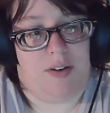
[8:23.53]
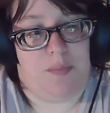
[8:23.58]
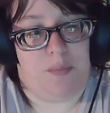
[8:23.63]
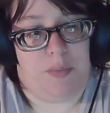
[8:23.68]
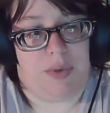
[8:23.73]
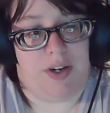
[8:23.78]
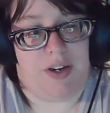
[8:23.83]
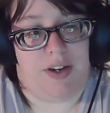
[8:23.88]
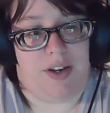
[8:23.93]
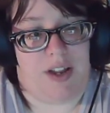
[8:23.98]

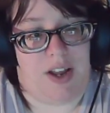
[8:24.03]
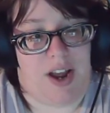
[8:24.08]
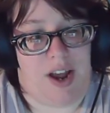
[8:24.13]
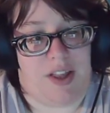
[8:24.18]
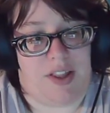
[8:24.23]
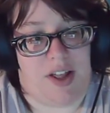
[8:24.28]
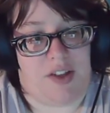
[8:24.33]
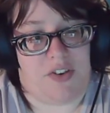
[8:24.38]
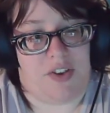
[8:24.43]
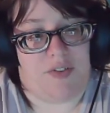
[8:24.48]
But yeah,
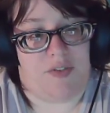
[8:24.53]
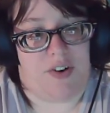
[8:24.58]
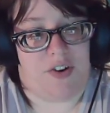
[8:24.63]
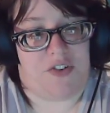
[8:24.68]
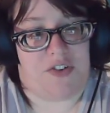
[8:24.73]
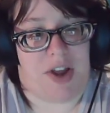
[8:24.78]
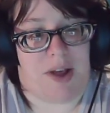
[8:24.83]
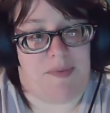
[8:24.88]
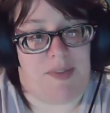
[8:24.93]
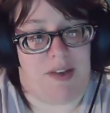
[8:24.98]
that's the
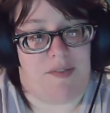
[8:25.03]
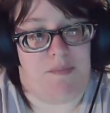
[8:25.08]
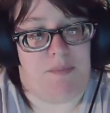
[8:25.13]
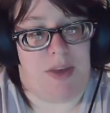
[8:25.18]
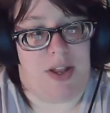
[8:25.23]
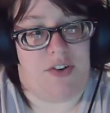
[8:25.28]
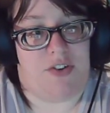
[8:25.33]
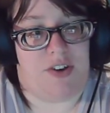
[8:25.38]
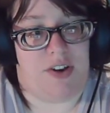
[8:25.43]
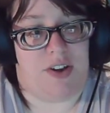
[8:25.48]
first time they've
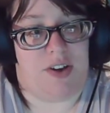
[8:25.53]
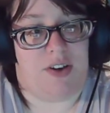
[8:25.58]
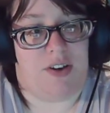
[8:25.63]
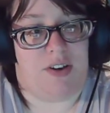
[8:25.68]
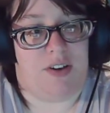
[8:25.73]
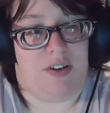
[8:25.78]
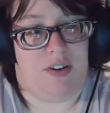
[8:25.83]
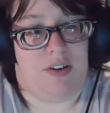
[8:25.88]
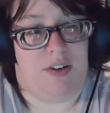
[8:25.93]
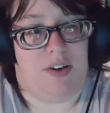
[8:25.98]

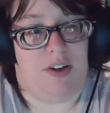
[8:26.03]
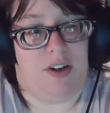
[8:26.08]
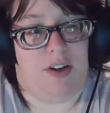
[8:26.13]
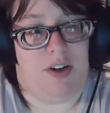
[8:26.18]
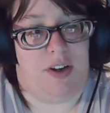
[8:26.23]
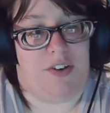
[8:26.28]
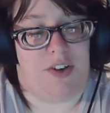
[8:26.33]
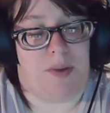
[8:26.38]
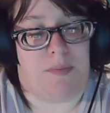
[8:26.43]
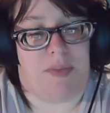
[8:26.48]
mentioned
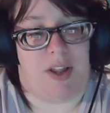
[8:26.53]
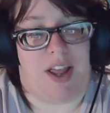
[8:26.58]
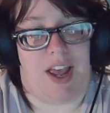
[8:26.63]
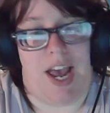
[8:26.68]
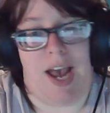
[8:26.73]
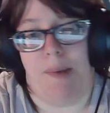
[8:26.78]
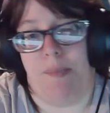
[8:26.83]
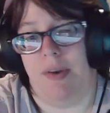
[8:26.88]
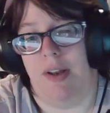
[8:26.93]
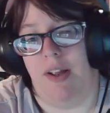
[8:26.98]
something
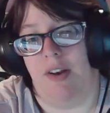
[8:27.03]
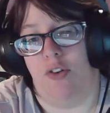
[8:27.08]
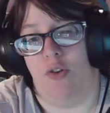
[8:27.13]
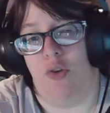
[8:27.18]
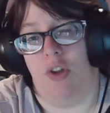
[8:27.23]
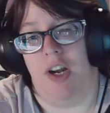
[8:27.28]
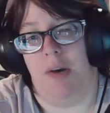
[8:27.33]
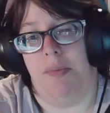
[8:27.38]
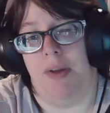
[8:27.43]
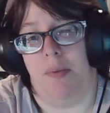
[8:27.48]
happening
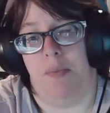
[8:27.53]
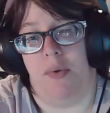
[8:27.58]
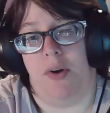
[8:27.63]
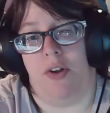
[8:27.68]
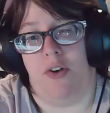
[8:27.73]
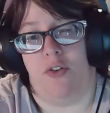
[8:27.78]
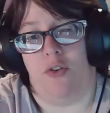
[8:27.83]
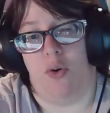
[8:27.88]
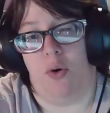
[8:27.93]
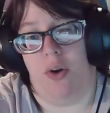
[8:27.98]
to their big
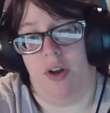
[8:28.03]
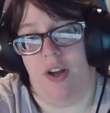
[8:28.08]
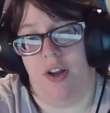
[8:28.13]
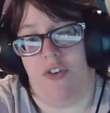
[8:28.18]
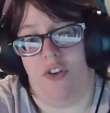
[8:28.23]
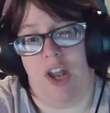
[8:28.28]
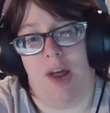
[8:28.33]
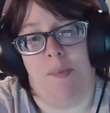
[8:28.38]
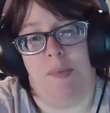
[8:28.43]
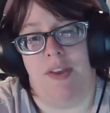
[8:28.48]
brother Toya,
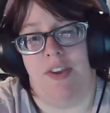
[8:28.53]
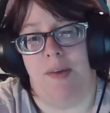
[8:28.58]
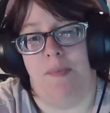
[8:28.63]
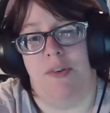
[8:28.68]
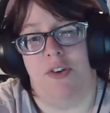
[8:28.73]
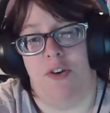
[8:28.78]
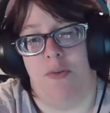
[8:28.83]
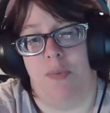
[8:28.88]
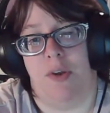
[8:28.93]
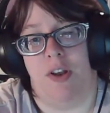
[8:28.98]
so that means I'm
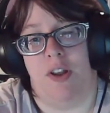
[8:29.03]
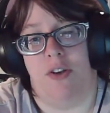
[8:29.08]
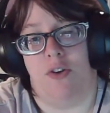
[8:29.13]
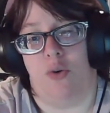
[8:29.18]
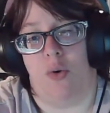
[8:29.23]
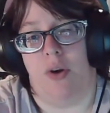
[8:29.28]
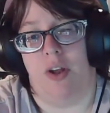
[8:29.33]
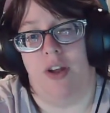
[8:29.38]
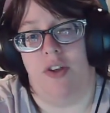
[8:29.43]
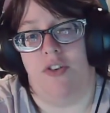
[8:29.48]
assuming that
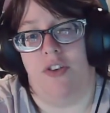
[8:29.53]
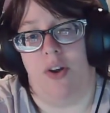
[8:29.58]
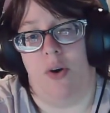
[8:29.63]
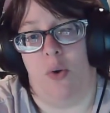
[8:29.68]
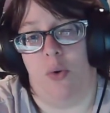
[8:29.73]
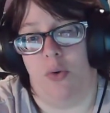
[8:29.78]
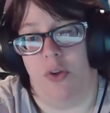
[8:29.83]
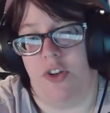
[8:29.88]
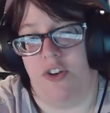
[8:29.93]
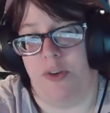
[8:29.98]
Toya
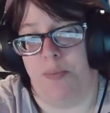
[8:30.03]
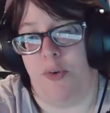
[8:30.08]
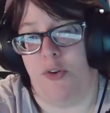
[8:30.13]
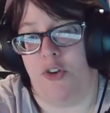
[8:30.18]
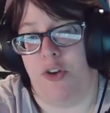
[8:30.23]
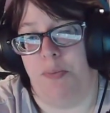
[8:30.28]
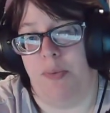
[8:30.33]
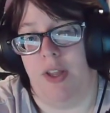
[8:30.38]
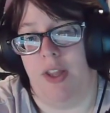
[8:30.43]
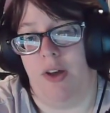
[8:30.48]
is supposed
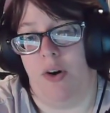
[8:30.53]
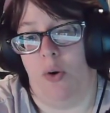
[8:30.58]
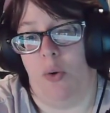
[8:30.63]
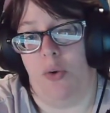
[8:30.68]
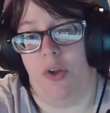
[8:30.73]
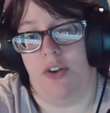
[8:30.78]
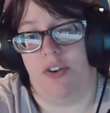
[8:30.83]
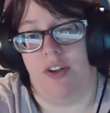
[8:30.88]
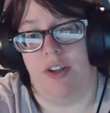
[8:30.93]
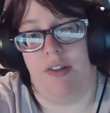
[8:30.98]
to have been the
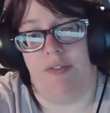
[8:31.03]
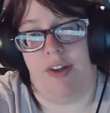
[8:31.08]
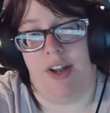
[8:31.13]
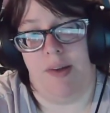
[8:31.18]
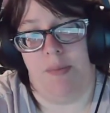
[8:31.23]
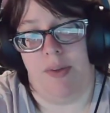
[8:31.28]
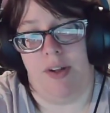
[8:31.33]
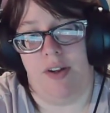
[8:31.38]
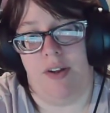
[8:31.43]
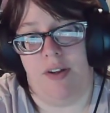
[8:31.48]
oldest in the
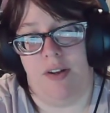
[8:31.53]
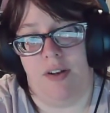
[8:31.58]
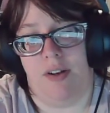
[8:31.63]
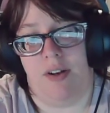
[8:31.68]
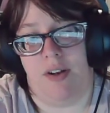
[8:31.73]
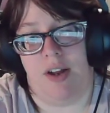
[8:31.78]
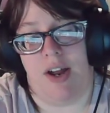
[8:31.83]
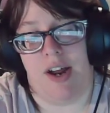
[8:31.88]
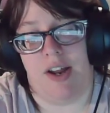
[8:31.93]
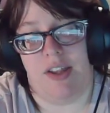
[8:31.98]
family
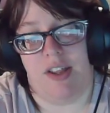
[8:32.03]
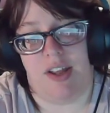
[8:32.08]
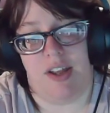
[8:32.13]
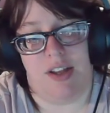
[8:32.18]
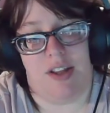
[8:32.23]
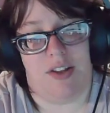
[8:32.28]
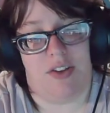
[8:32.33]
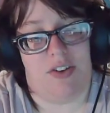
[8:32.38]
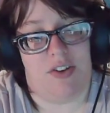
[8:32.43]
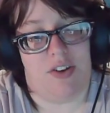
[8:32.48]
out of the
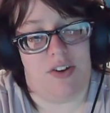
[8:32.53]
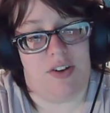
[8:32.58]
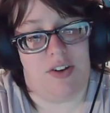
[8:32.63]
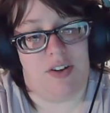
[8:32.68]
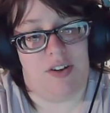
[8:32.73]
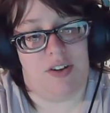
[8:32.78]
kids.